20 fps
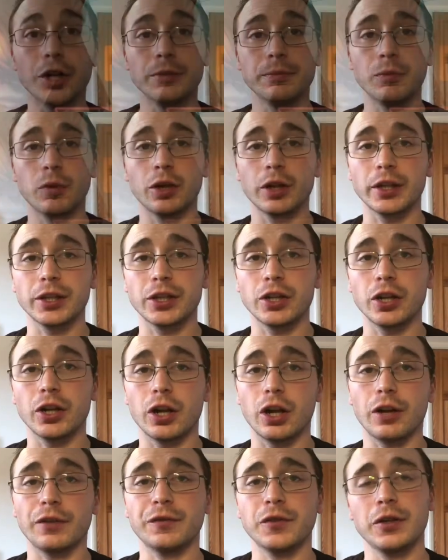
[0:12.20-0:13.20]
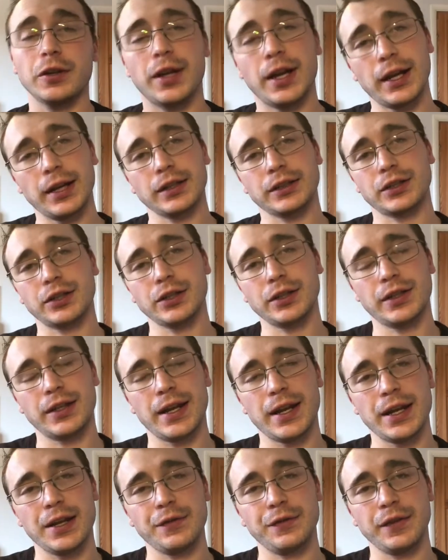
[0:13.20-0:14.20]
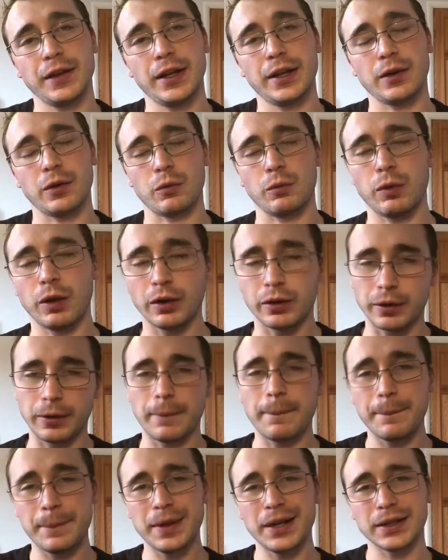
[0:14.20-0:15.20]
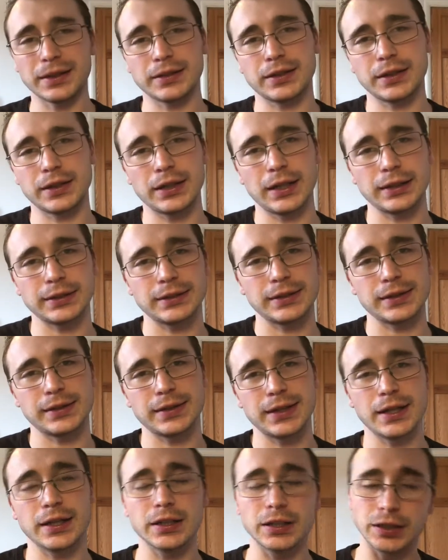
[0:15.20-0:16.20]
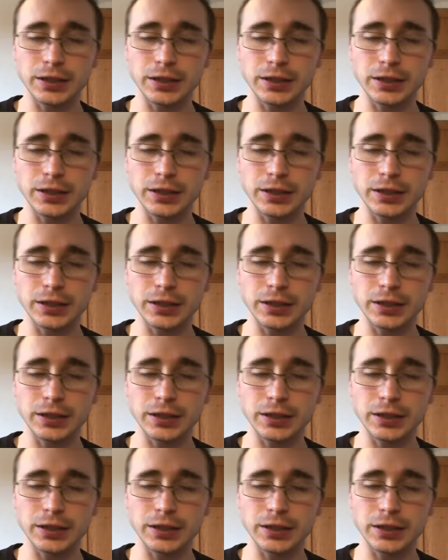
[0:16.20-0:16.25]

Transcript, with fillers: morning, good afternoon, and good evening. Welcome back to the Collector's Den.